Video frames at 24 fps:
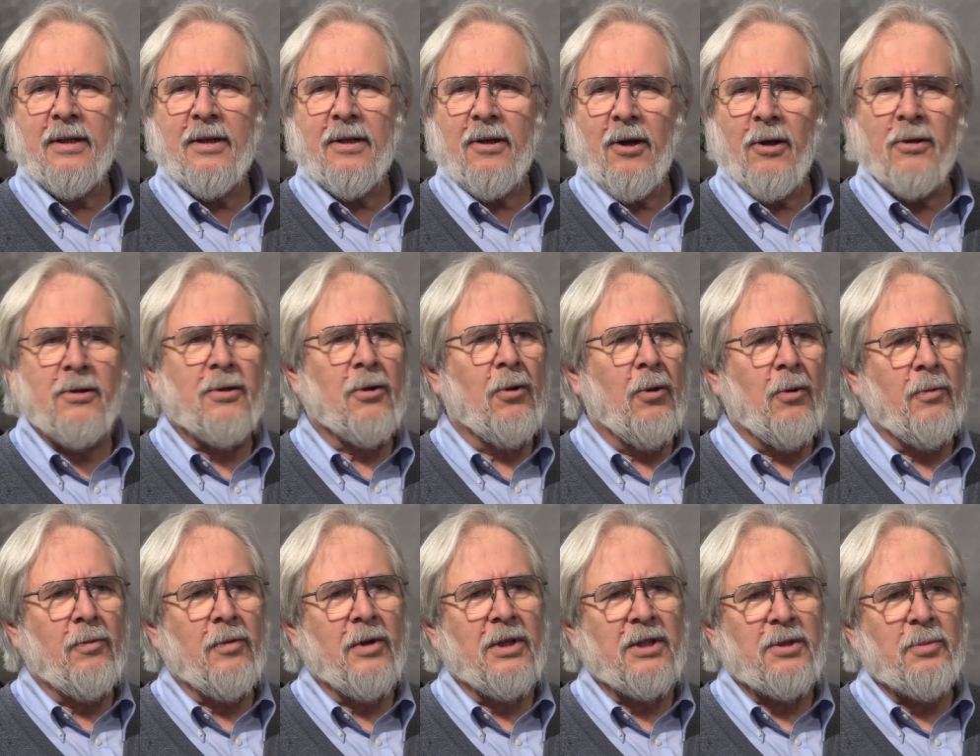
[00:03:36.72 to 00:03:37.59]
also
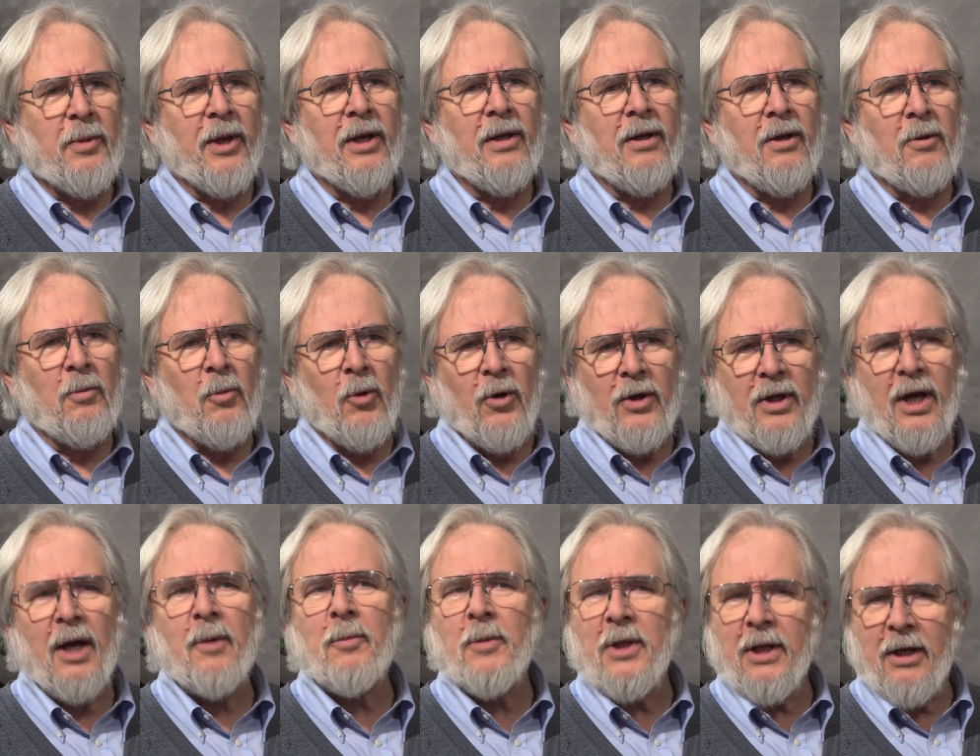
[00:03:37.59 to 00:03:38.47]
hopefully spend a little more
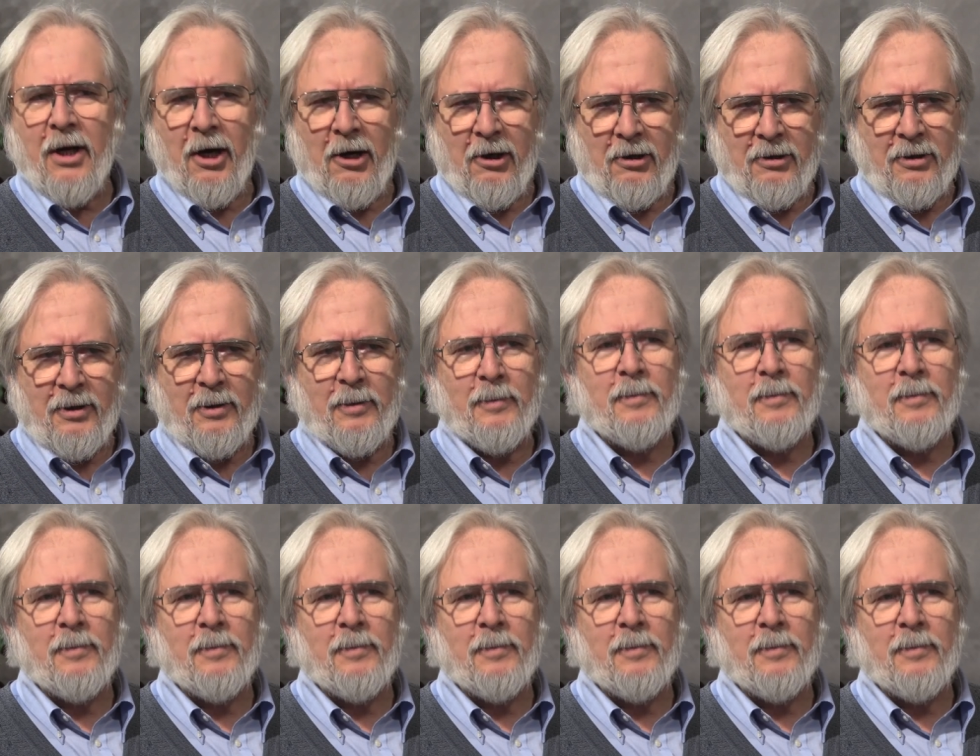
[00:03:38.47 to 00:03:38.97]
time in the garden.